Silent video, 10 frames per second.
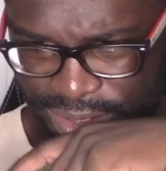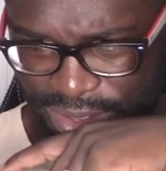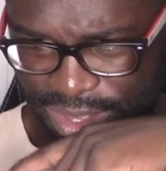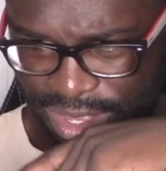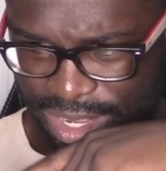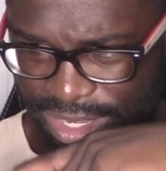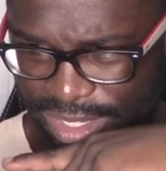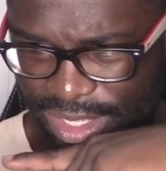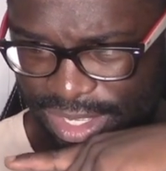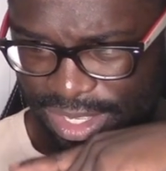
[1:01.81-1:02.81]
Okay, let's
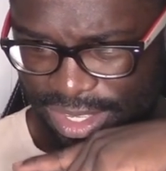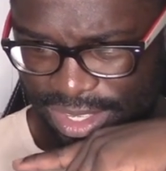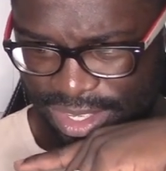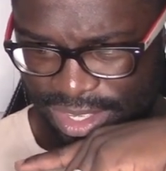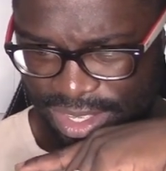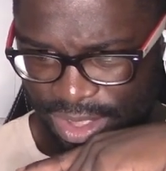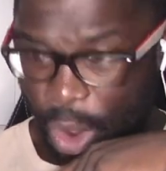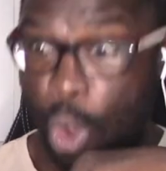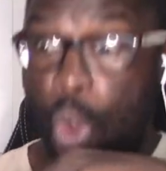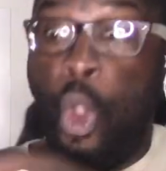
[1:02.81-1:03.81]
see.
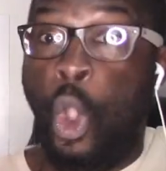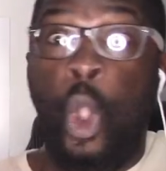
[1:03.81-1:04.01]
Oh!